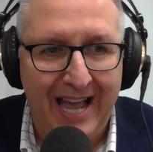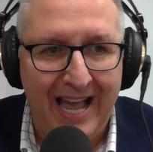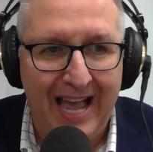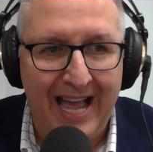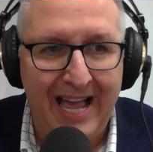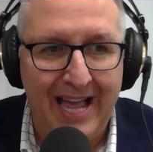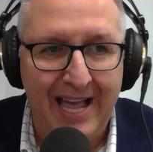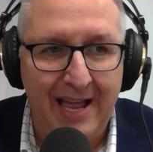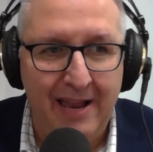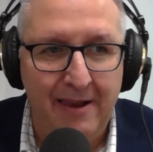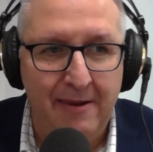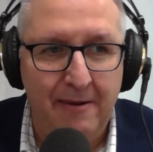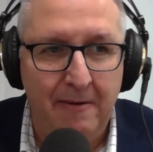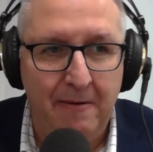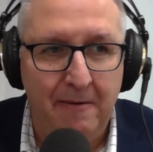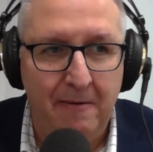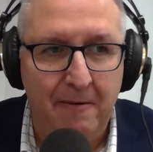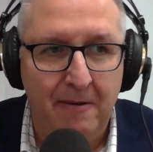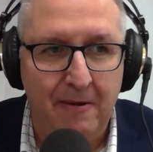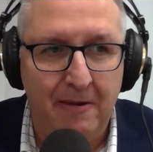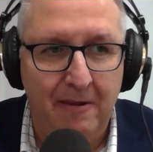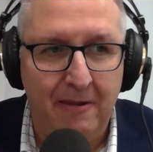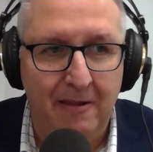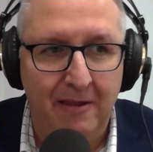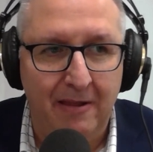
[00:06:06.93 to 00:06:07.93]

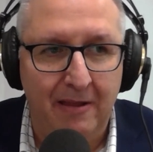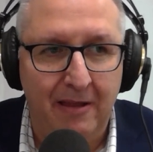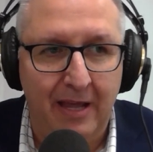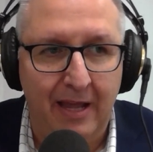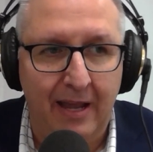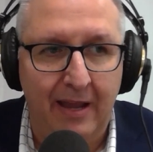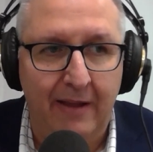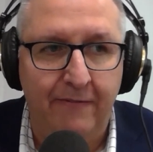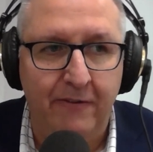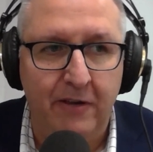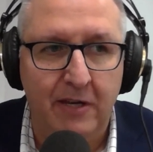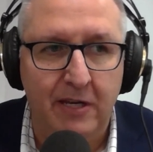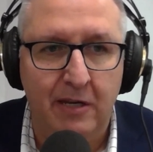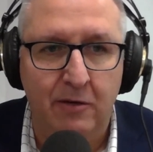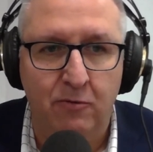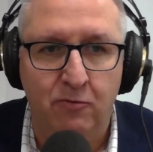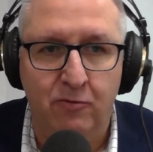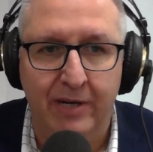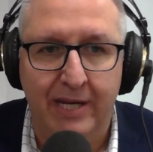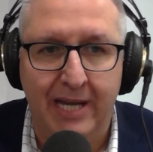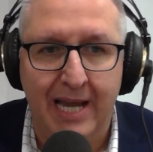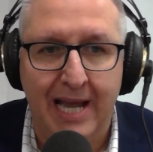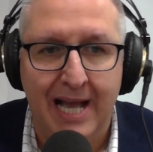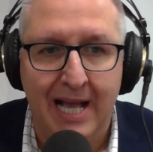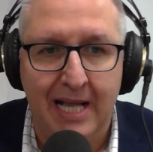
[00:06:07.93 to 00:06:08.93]
And even in
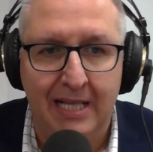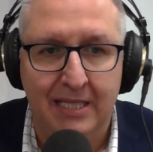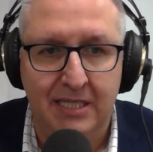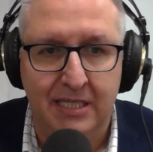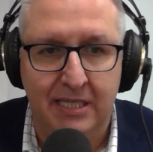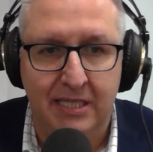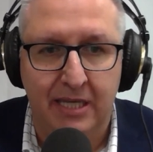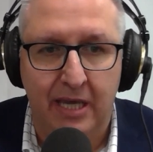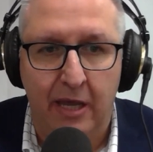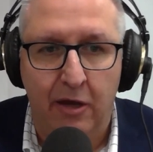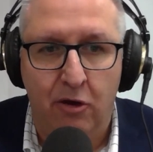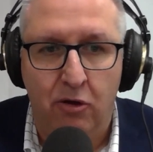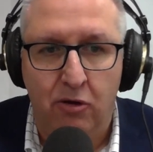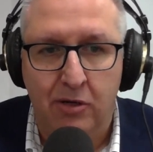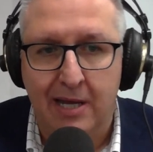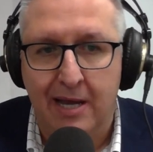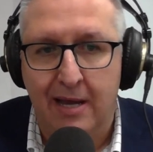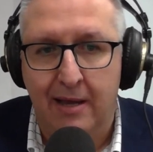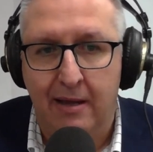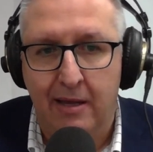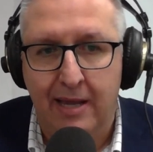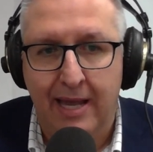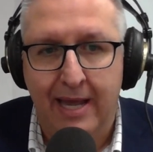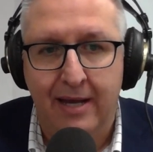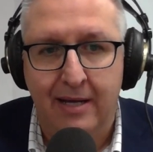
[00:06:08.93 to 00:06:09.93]
regards to
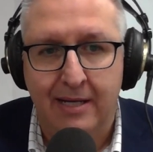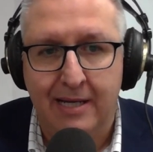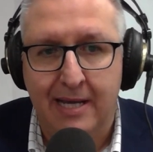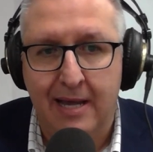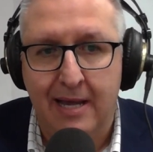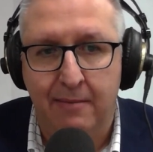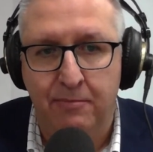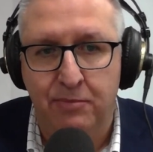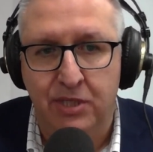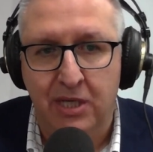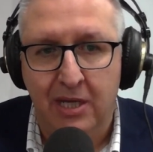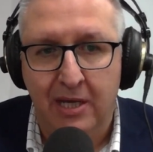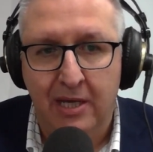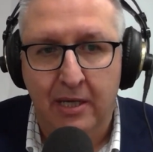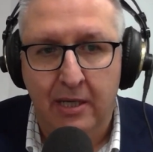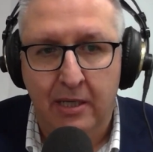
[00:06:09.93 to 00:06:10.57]
outcomes,